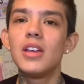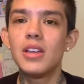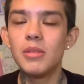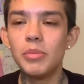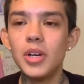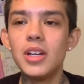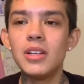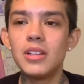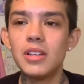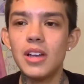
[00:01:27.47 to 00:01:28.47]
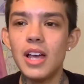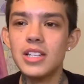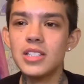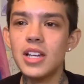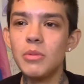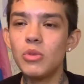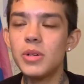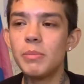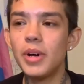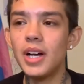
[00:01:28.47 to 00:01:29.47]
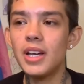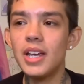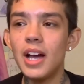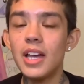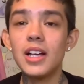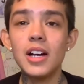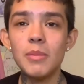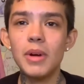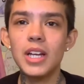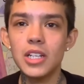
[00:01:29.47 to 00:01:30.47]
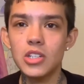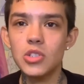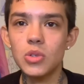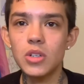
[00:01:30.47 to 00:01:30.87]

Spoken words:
But as time went by, I cut my hair short.